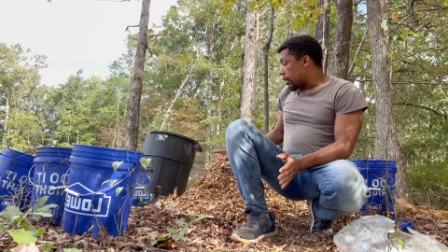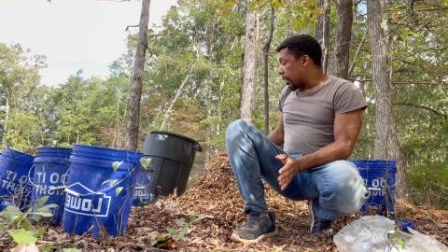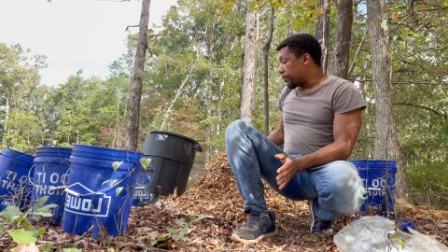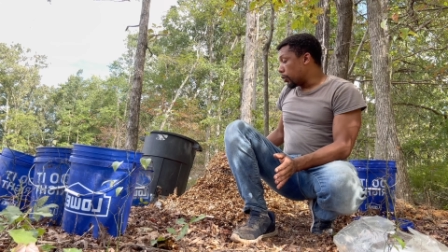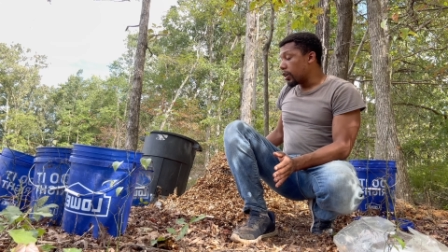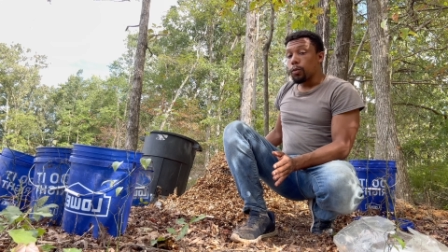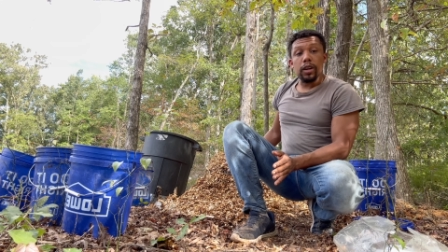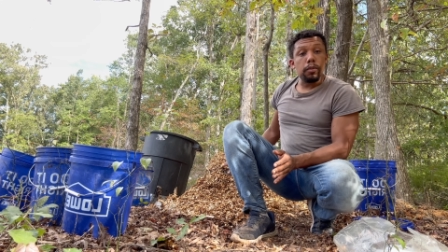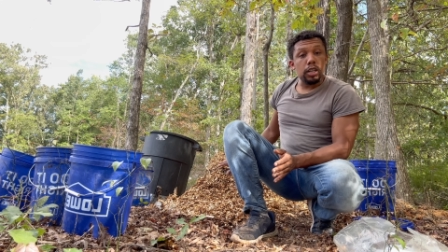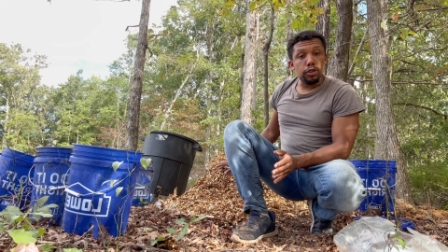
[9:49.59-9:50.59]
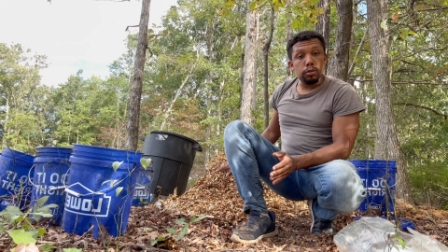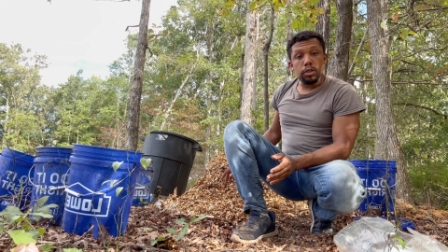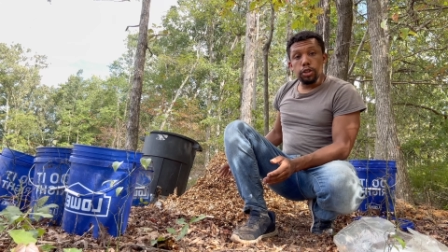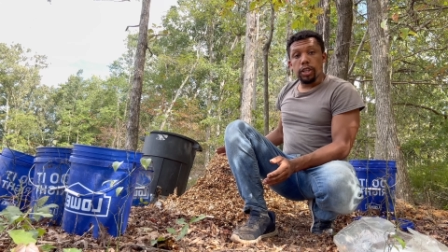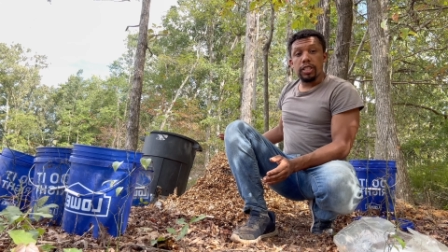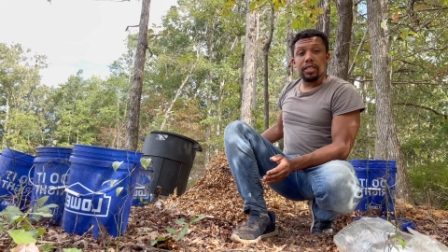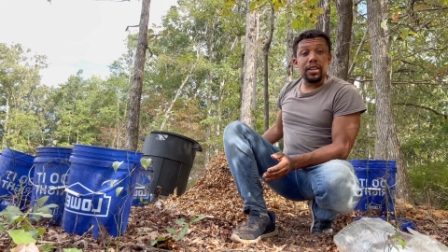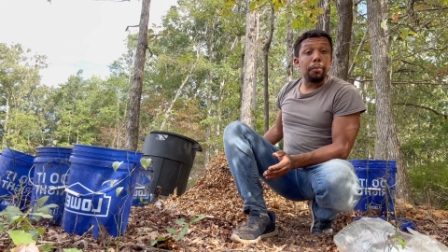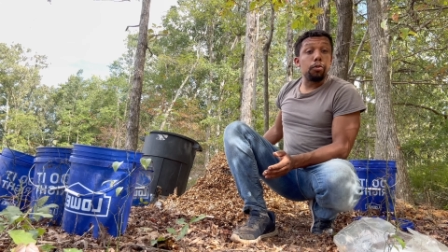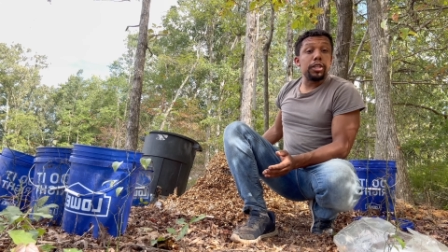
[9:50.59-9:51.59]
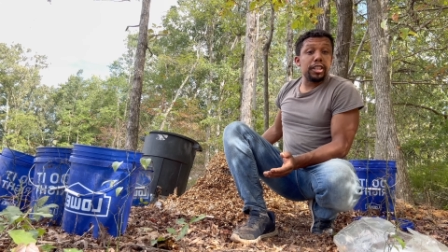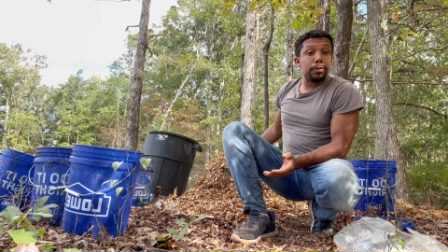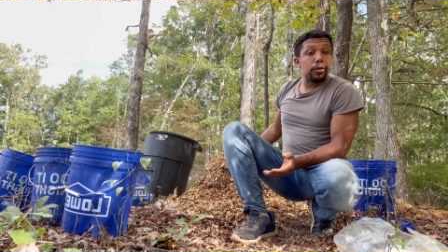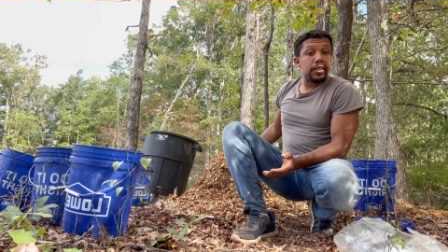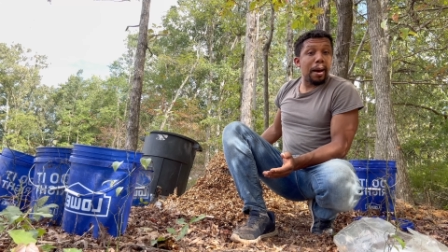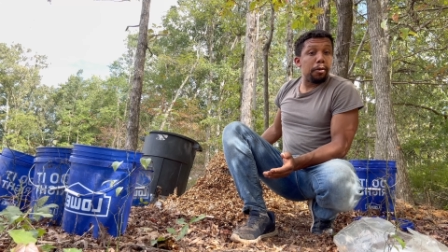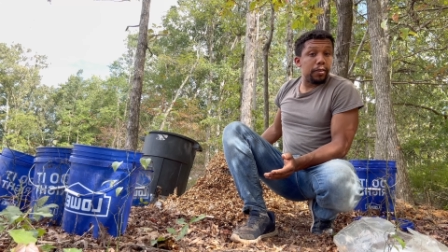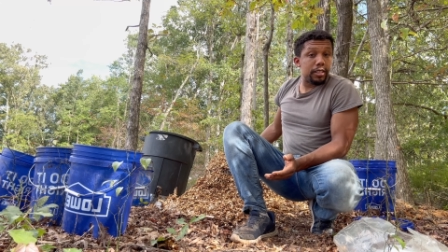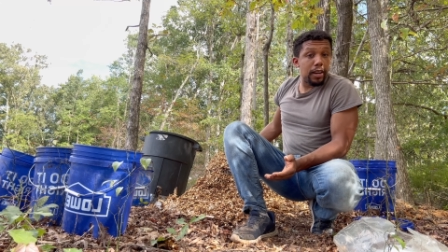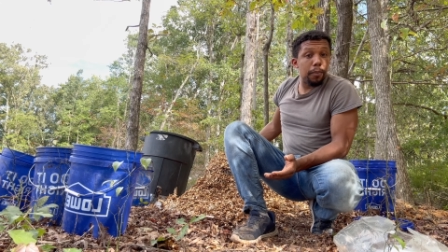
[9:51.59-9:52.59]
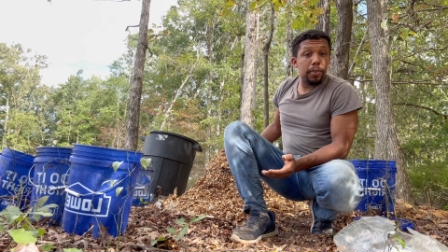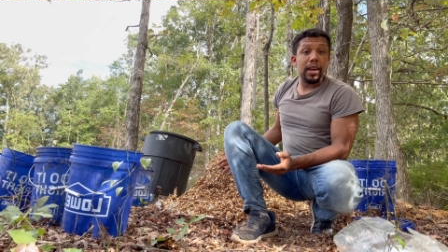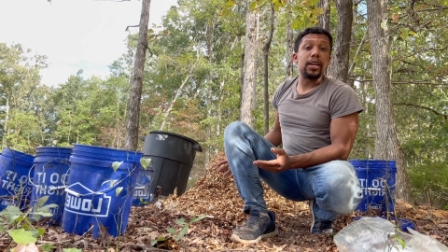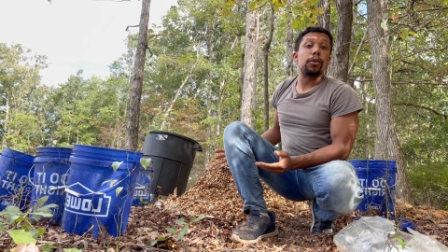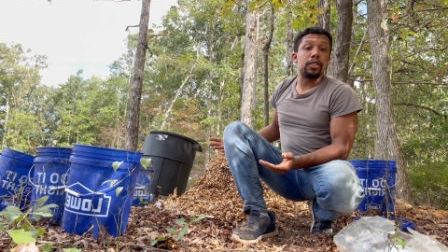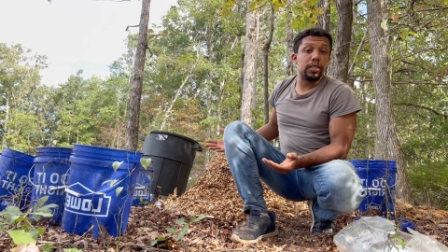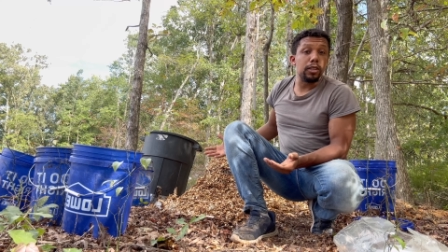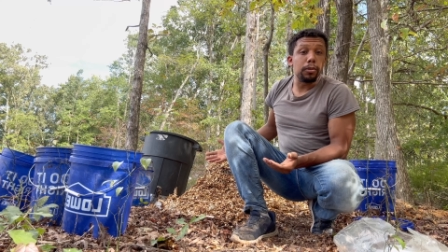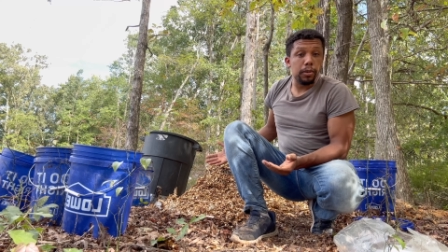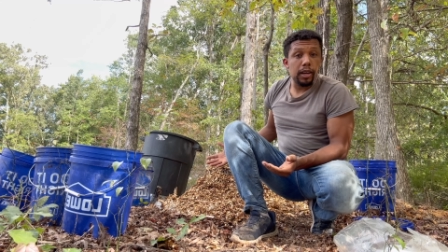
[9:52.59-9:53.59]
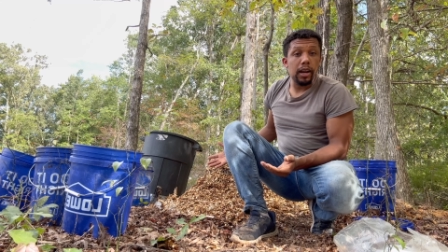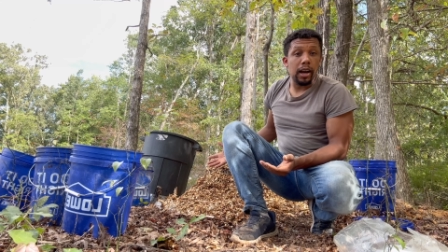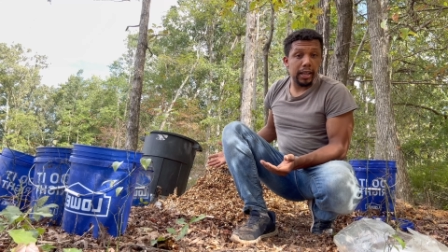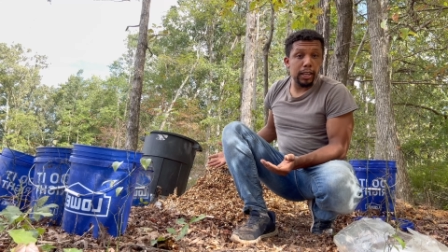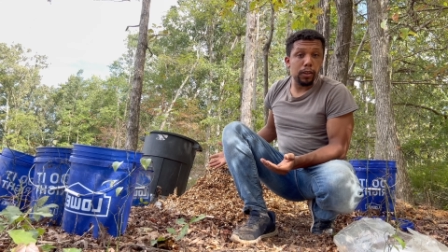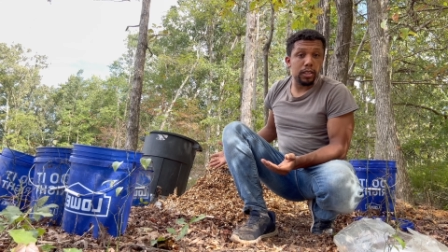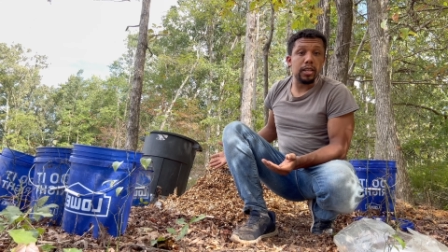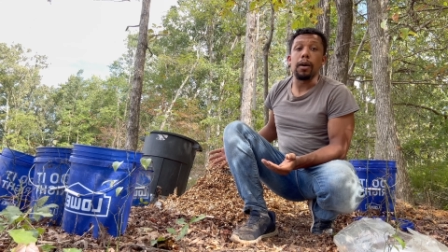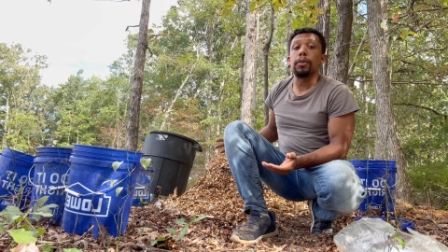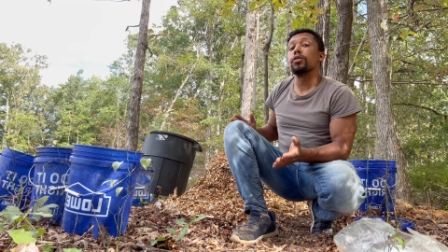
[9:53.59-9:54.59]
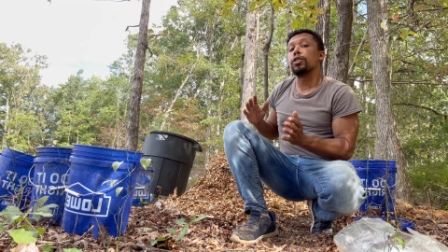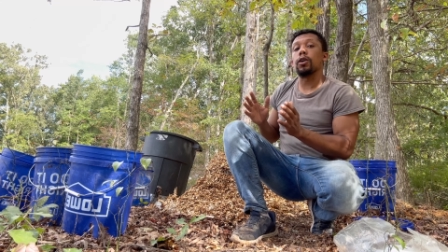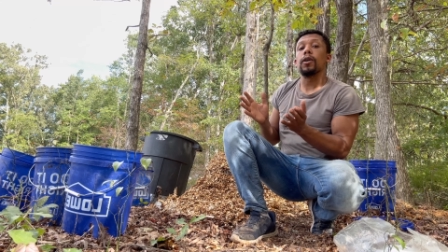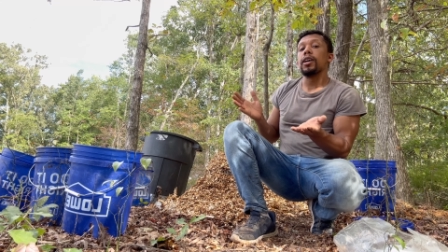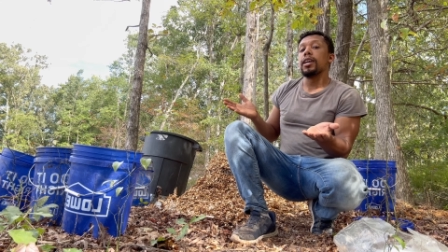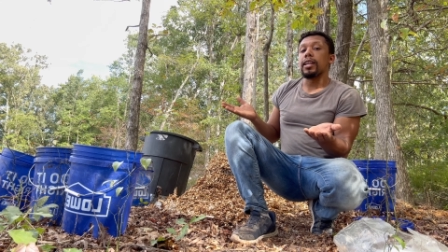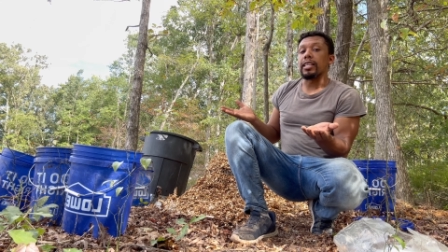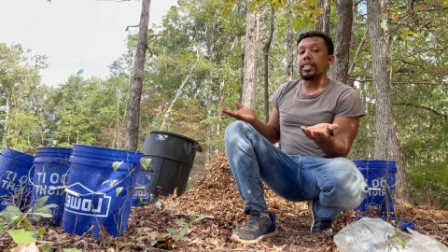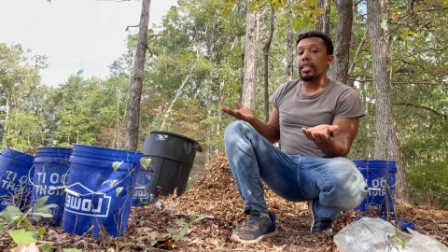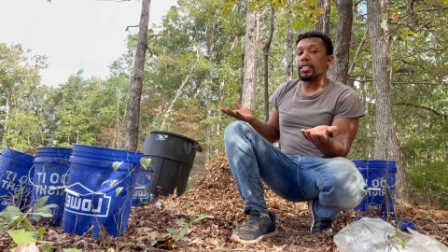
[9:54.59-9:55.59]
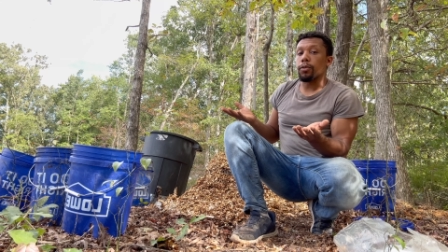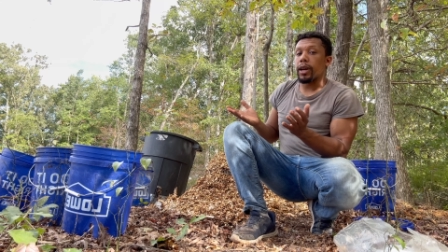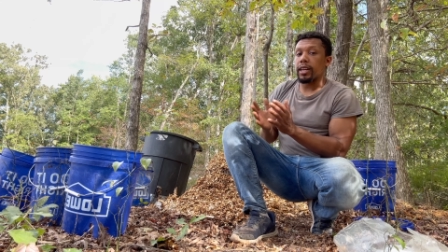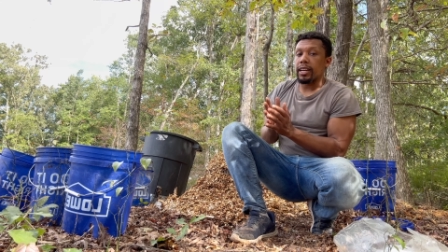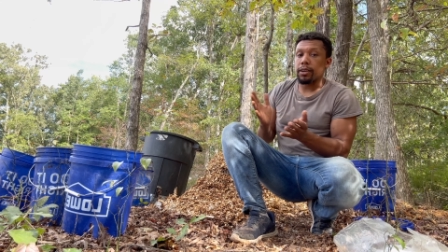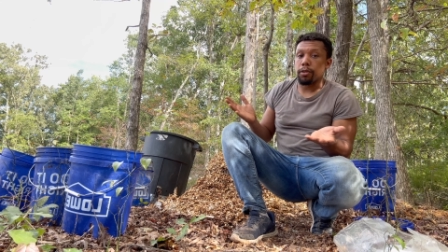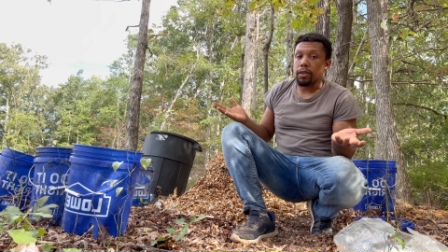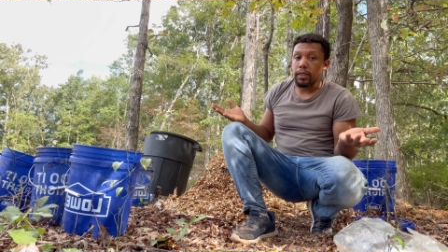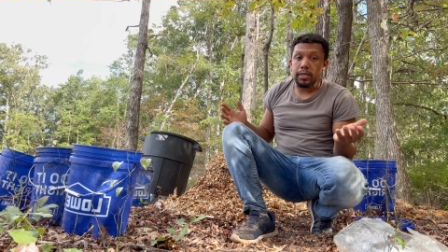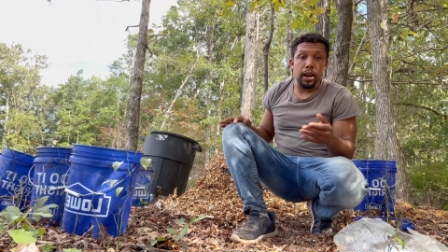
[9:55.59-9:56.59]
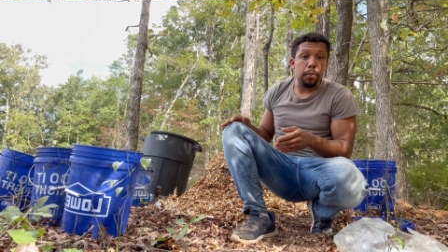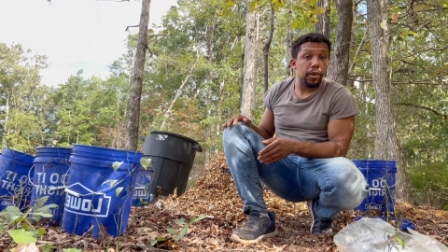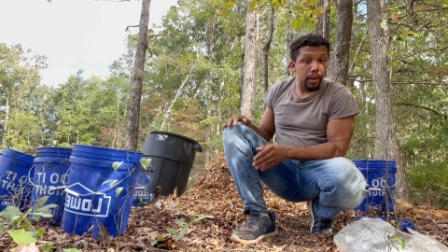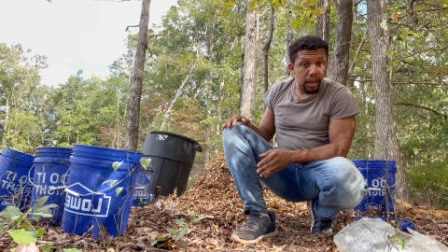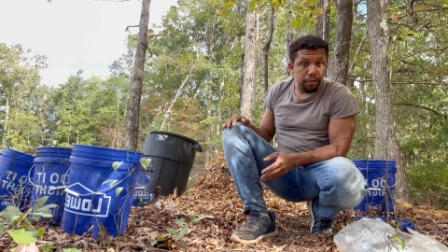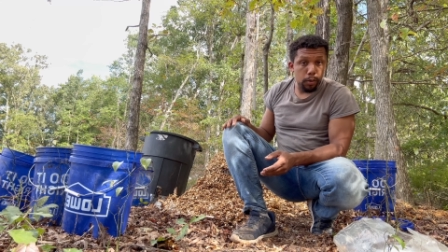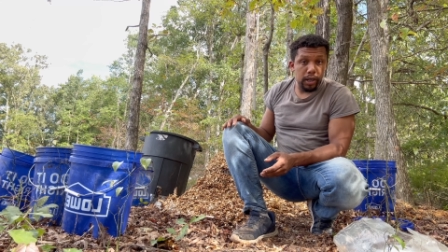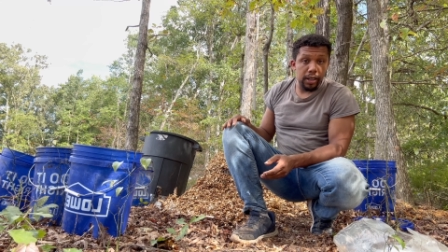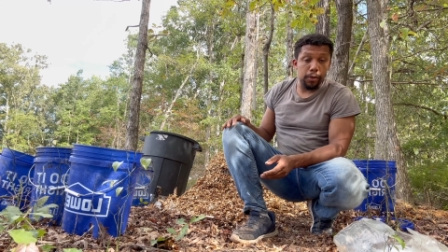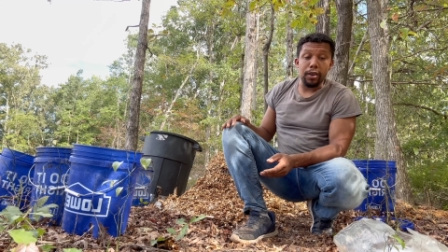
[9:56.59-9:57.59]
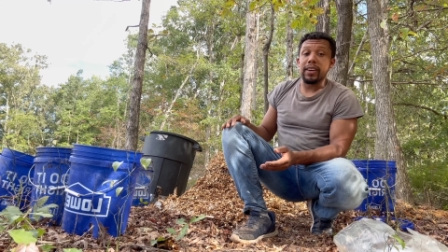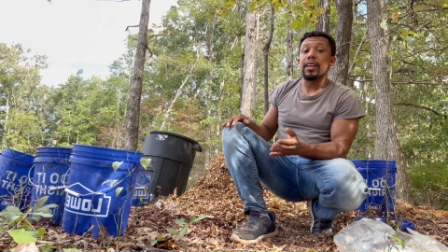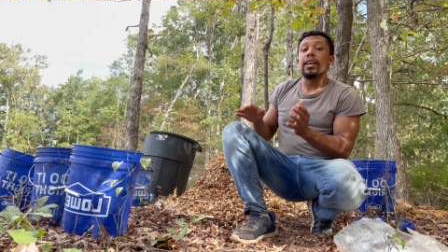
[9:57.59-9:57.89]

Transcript: If you didn't want mushrooms, you could just dump wood chips on top of a stump and it would still uh, kill the stump. So that's an easy way to get rid of a stump if you want to get rid of it.